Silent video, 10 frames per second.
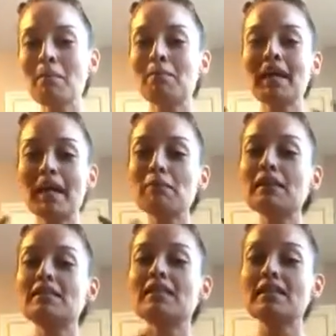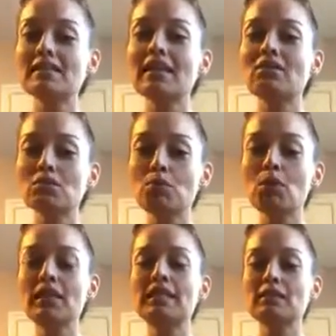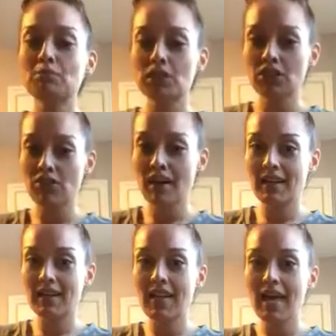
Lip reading: but I am going to set aside those points and pre-track.